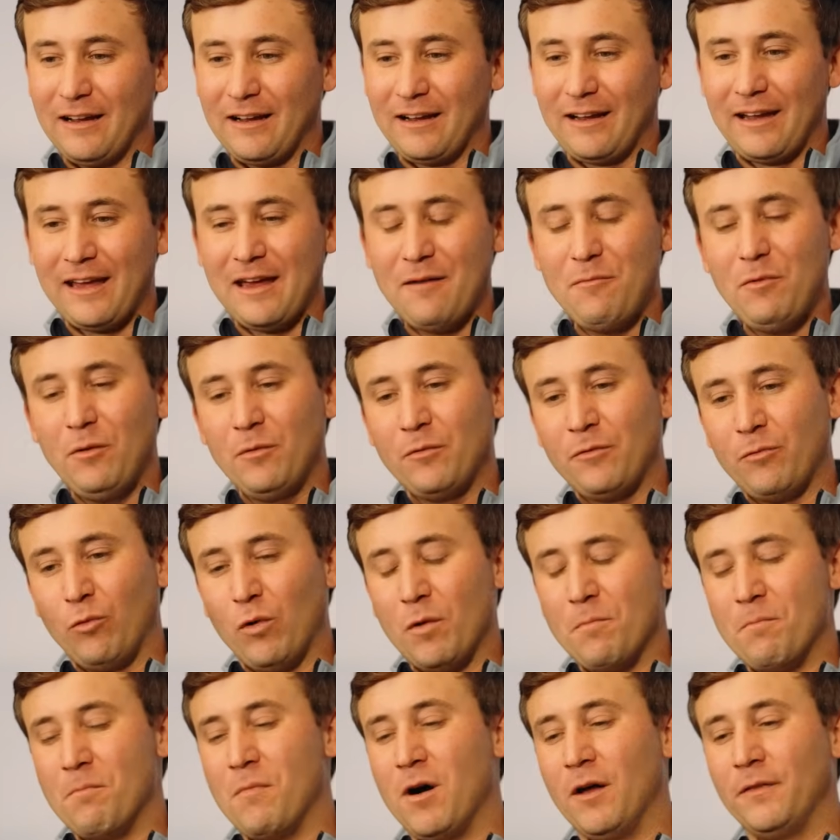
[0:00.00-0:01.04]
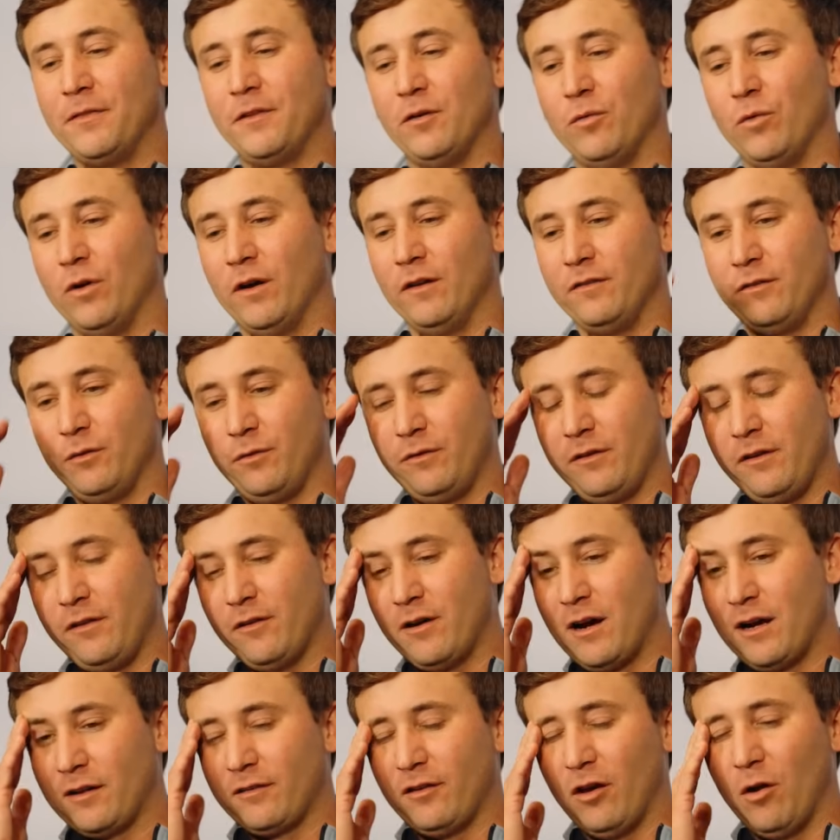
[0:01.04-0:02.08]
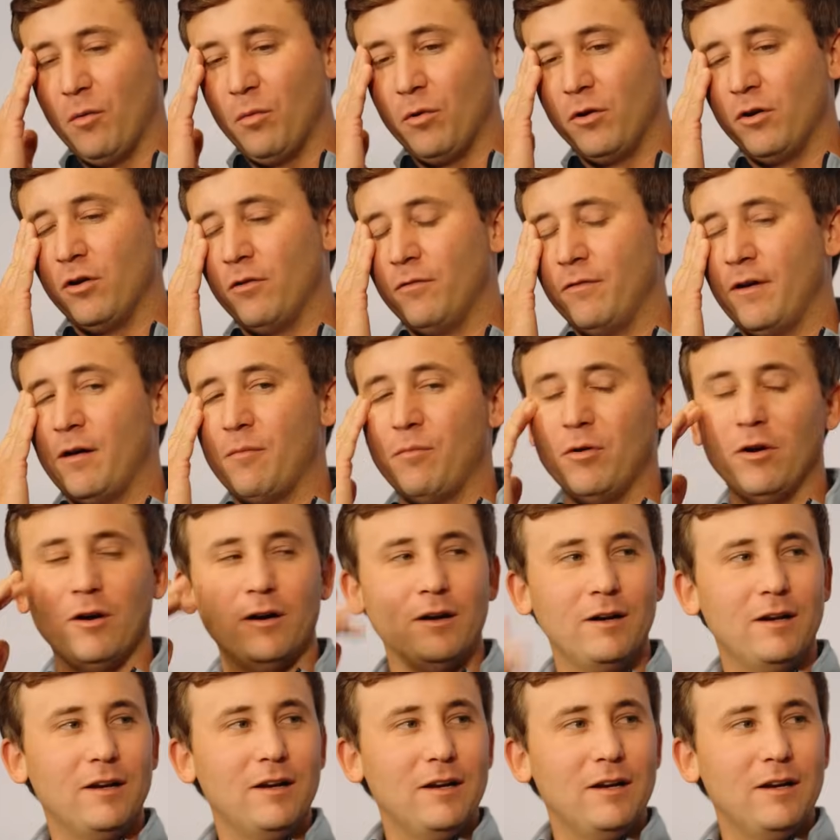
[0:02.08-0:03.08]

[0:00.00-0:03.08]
I can't remember what month it was. It was either October or October. November.